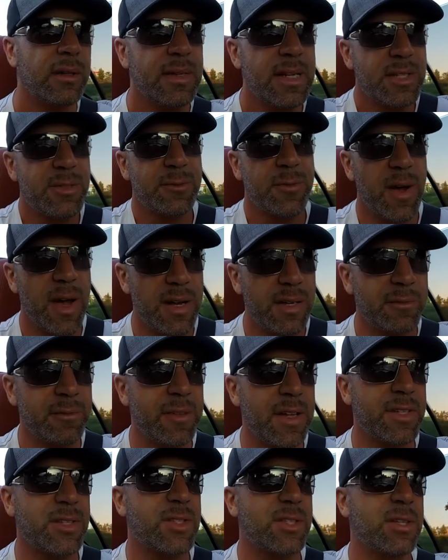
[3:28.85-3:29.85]
That's fine
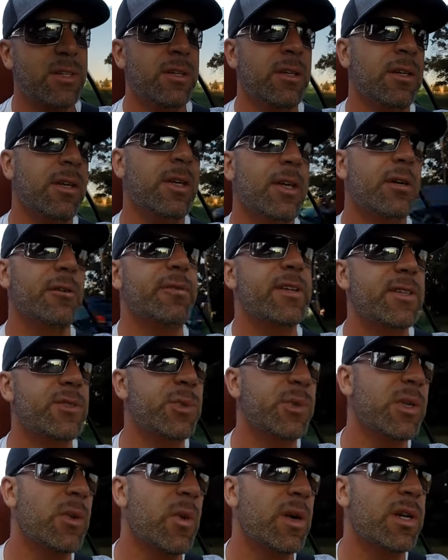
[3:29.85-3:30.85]
if that's you know if
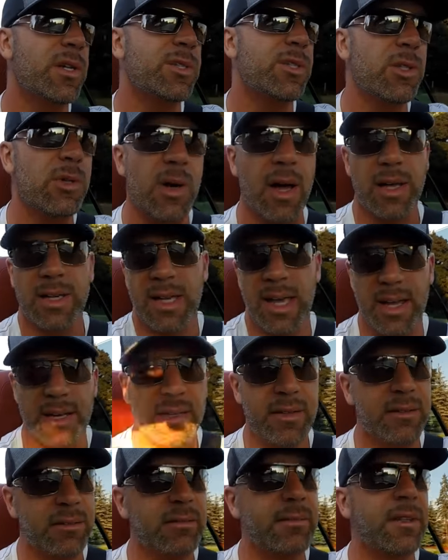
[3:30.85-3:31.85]
that's what you want to do. I
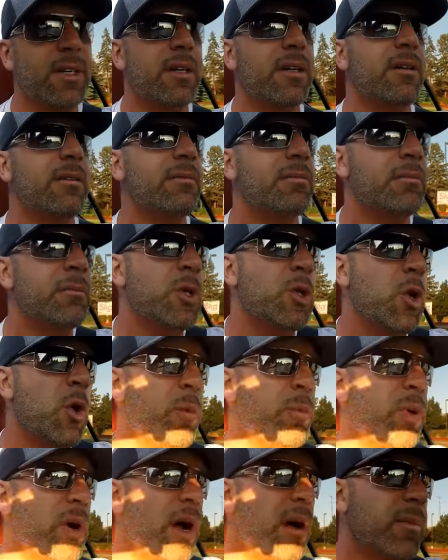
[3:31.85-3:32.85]
get it. You know,
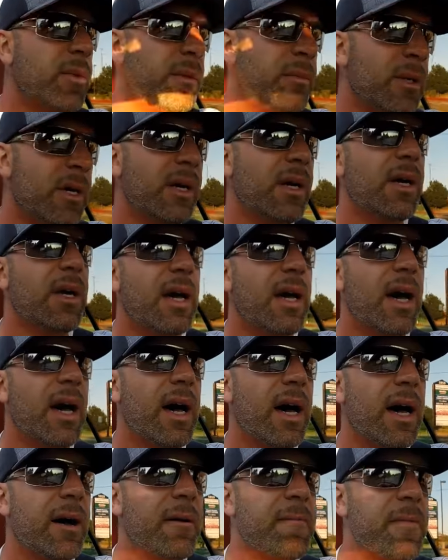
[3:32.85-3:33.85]
no problem.
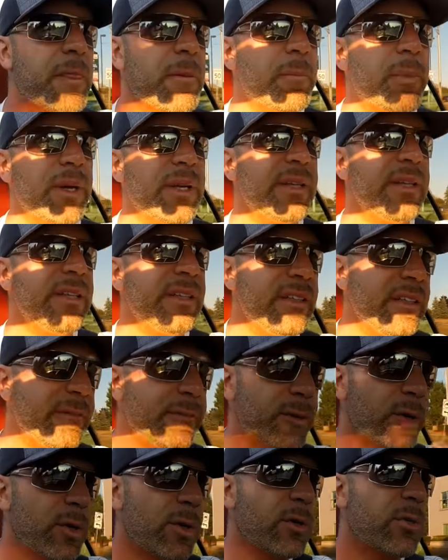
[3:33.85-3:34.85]
Um, but
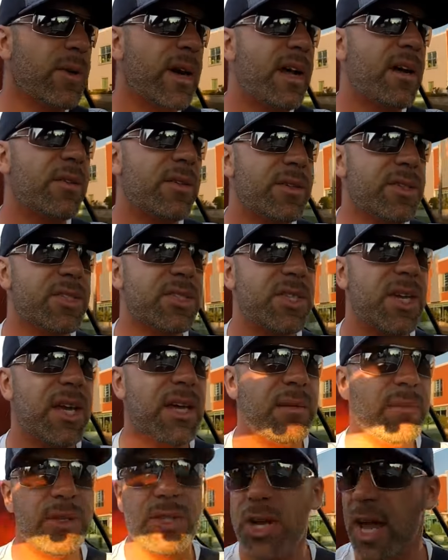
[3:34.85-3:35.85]
if you're around the
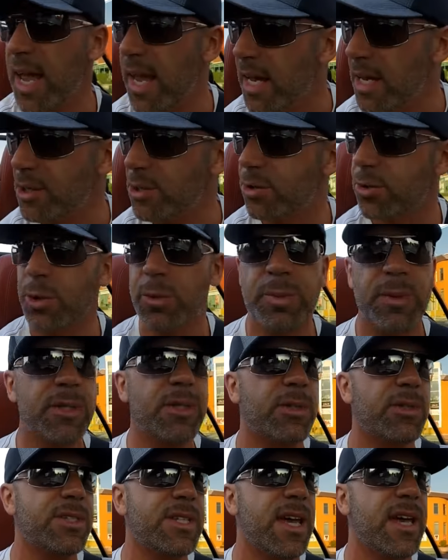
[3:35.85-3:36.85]
same age group and
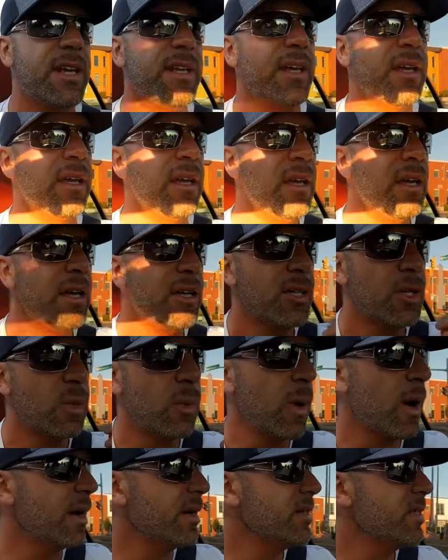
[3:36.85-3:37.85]
you're dating, you
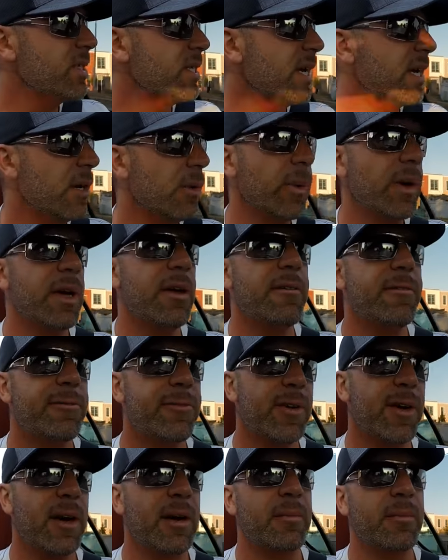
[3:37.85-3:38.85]
want to stay away
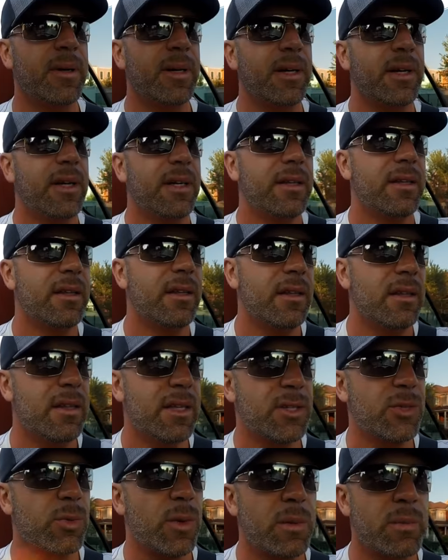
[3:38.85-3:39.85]
from
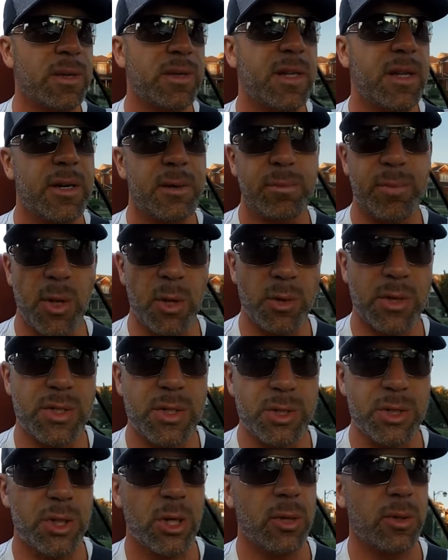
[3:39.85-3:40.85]
these women that are broke
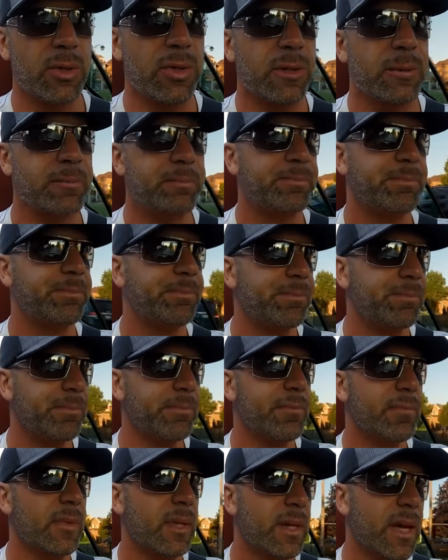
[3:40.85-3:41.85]
as a joke.
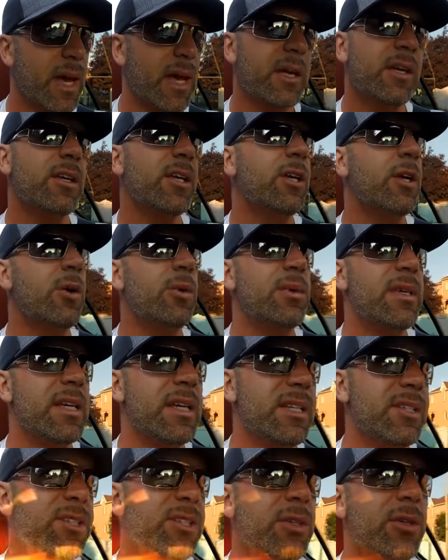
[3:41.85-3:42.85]
Okay, you don't
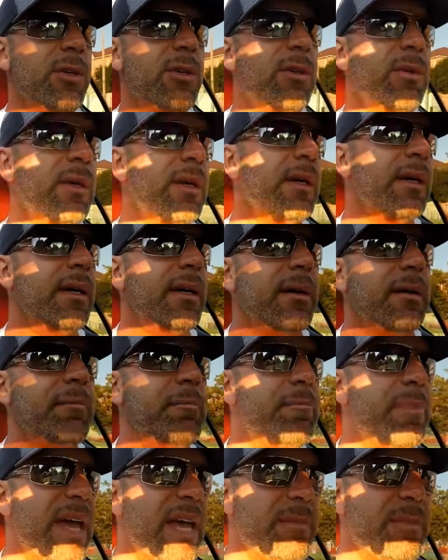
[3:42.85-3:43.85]
need to
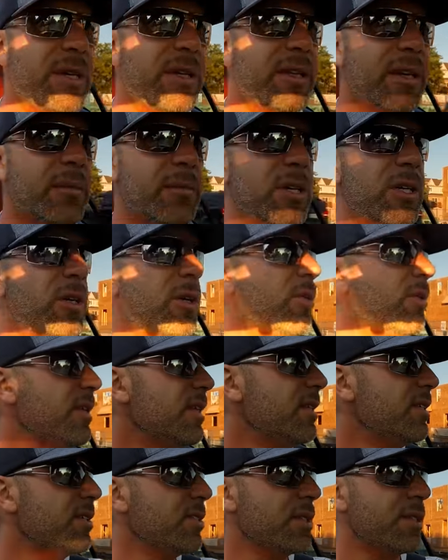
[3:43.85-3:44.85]
baby them. You don't
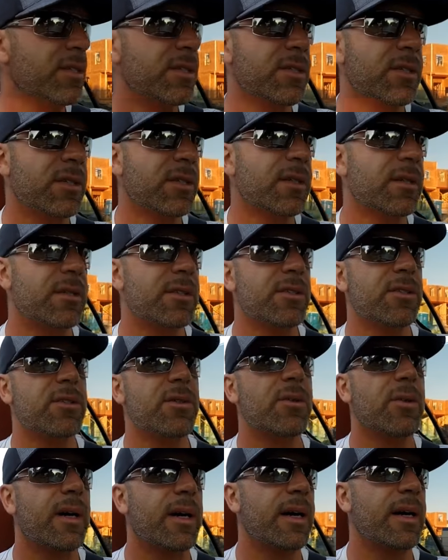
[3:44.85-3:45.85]
need to to,
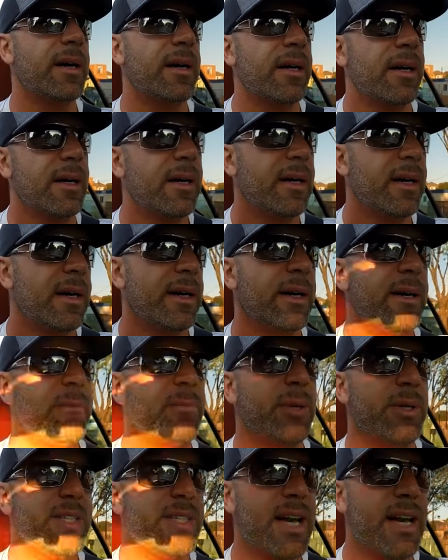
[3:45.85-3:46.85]
to uh,
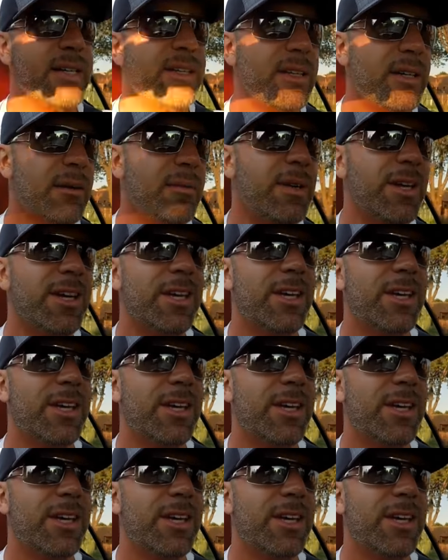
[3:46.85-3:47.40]
uh, protect them.